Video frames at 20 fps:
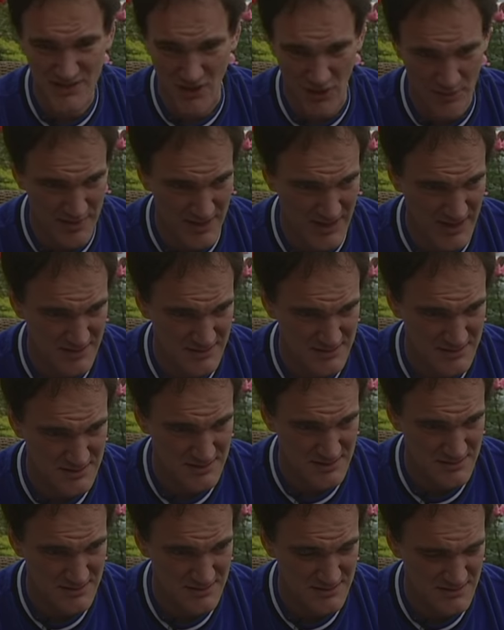scope lens.
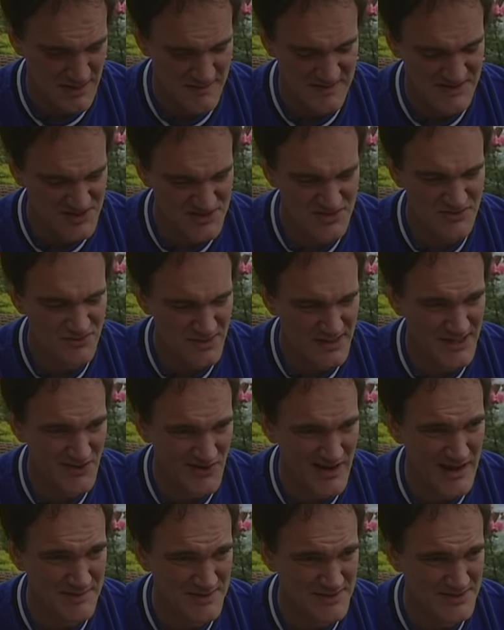I mean, just a really
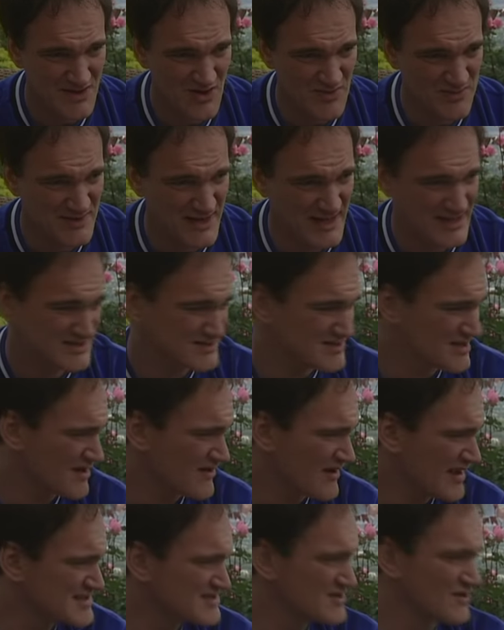crappy scope lens,
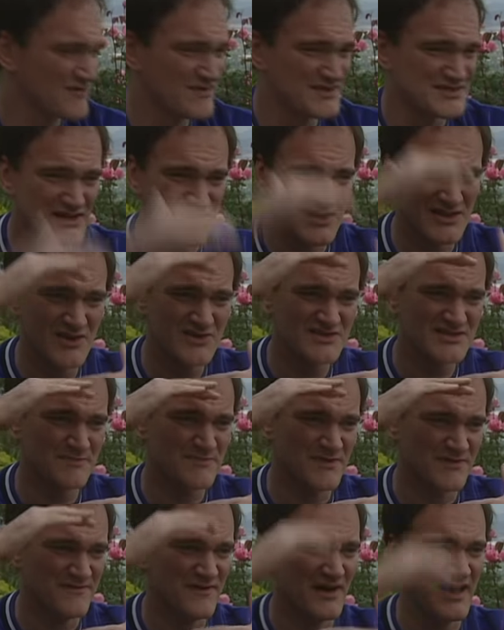all right? So if it's in
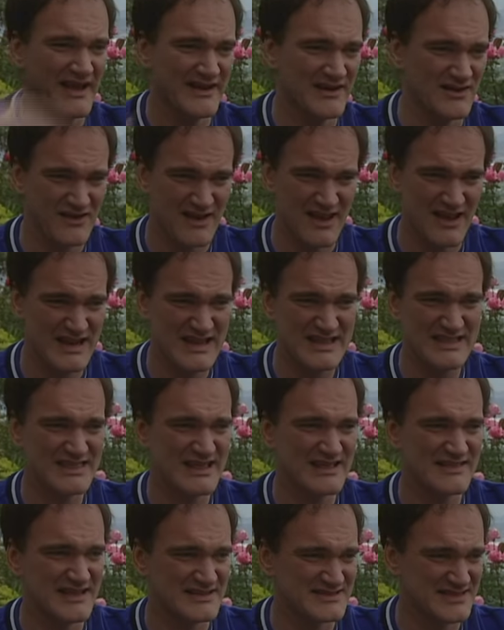close-up, you're fine, okay?
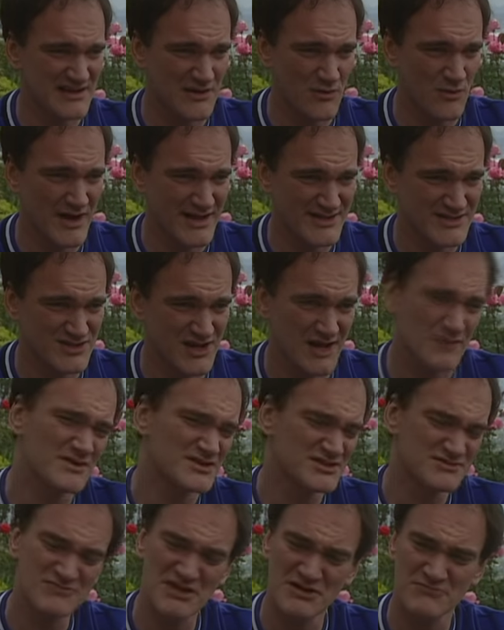Anything that's like a wide shot,
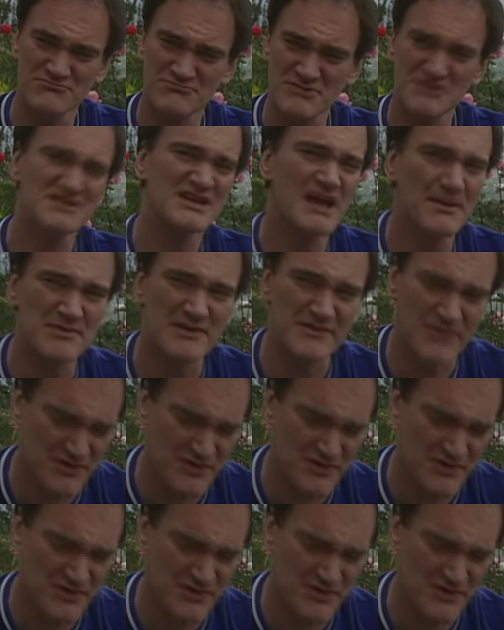which, you know, there's a couple